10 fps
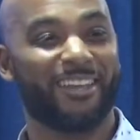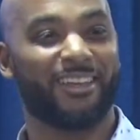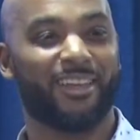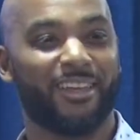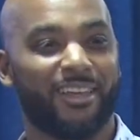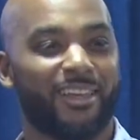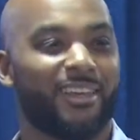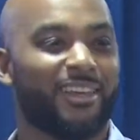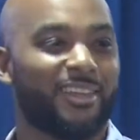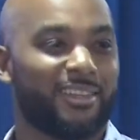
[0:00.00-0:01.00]
And you
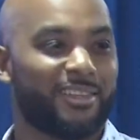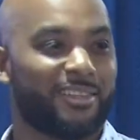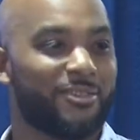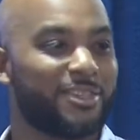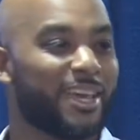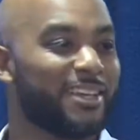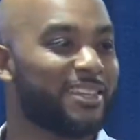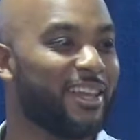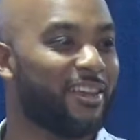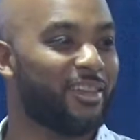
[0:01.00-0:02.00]
Two seconds
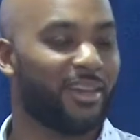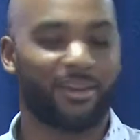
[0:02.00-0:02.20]
later, you're like,